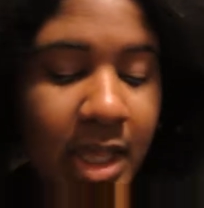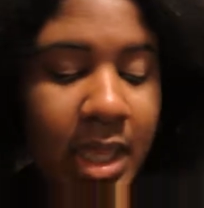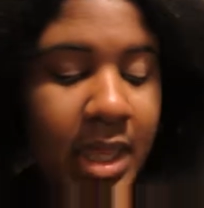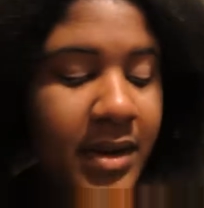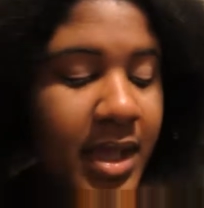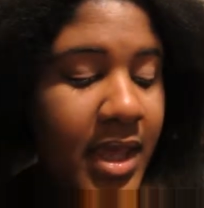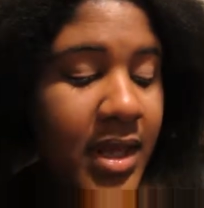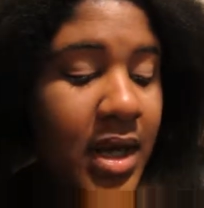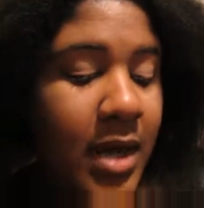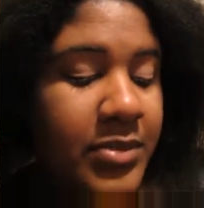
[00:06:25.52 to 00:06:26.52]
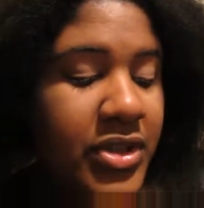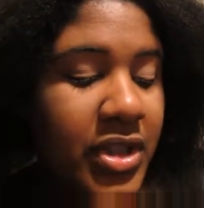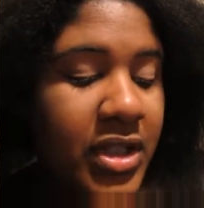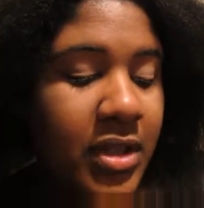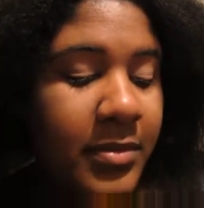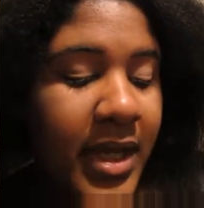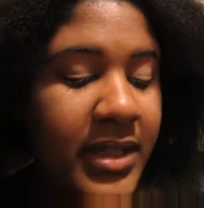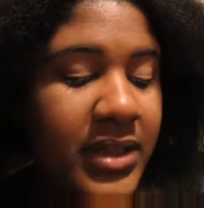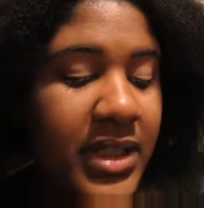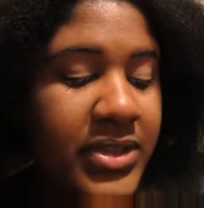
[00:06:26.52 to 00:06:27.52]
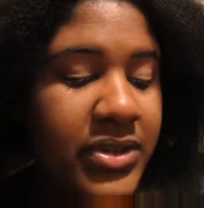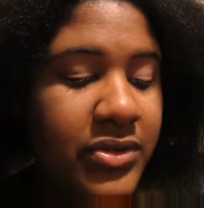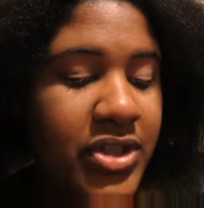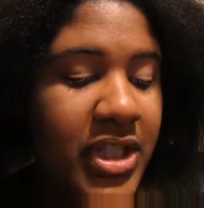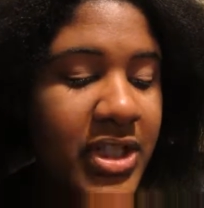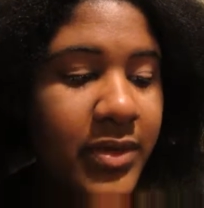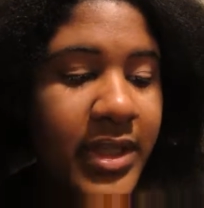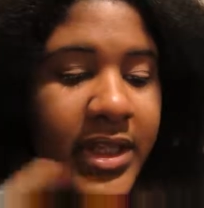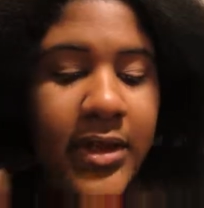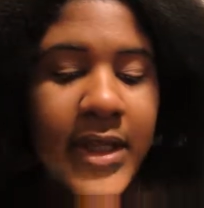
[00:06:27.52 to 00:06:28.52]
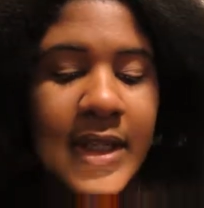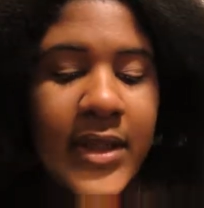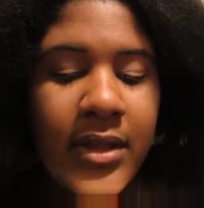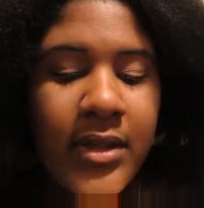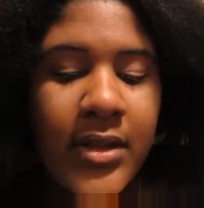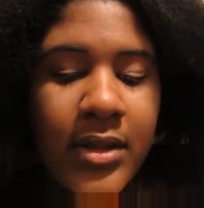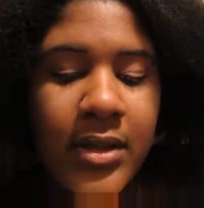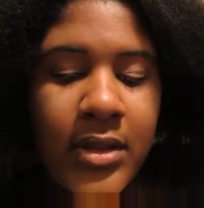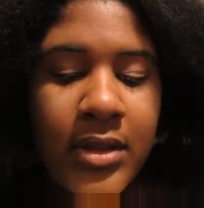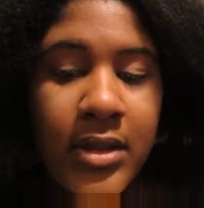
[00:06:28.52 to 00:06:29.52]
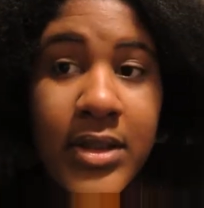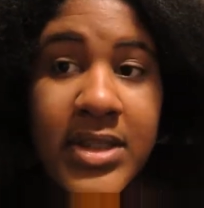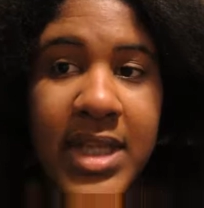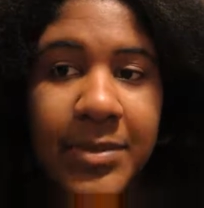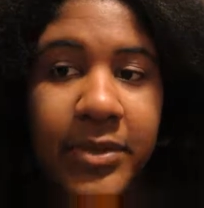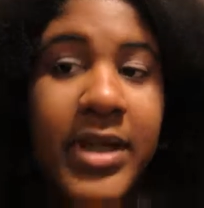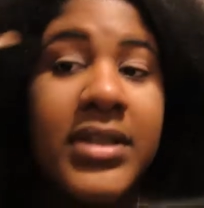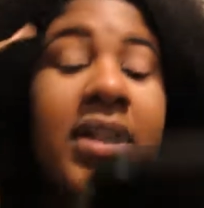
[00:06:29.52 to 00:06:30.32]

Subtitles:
And then I'm just gonna combine these two shades right here, kind of tap it right